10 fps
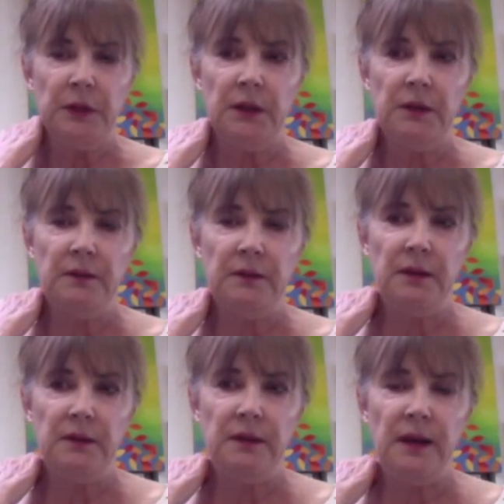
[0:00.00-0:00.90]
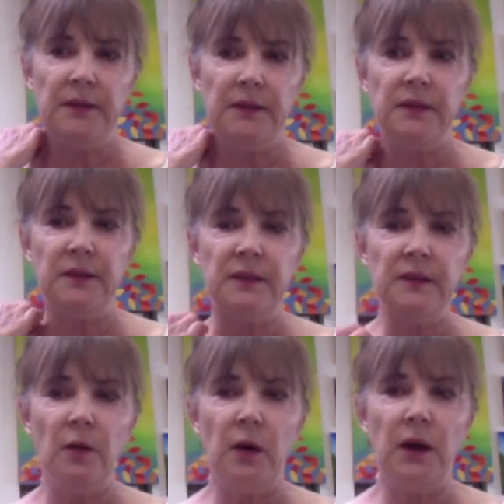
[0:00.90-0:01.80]
in Texas, and
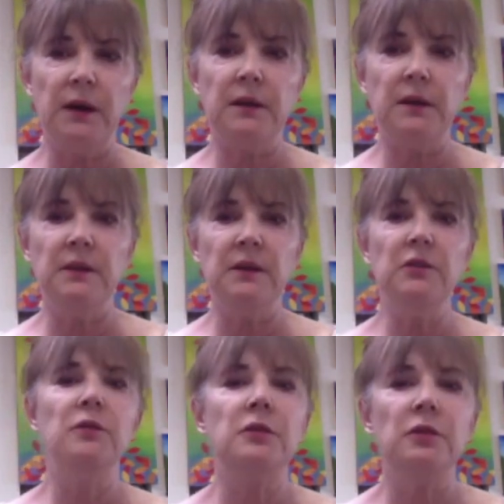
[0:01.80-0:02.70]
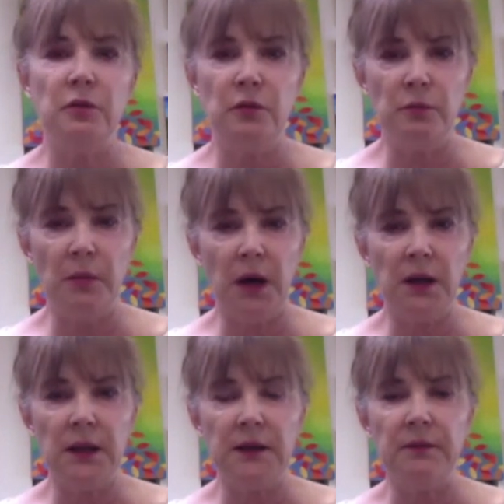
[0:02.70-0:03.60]
so I continued to do nude
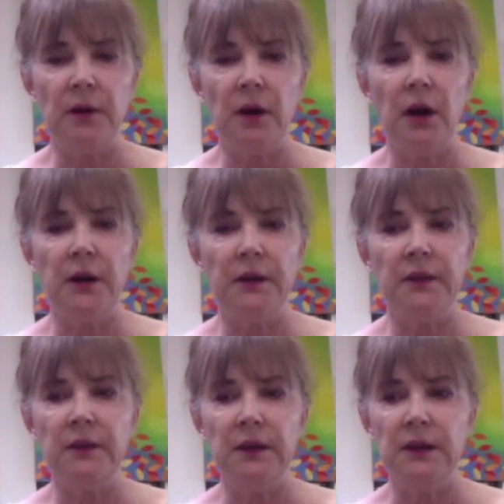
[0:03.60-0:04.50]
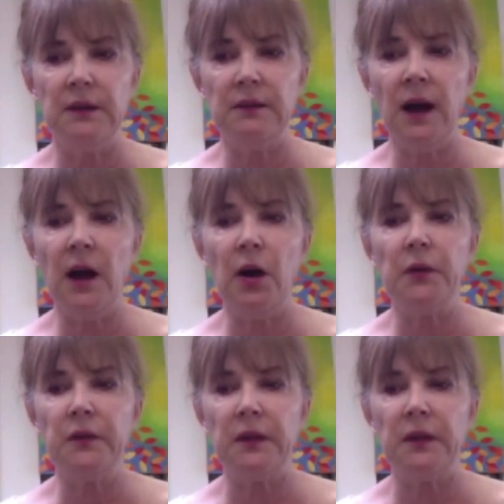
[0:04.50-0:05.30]
modeling for artists in Taos.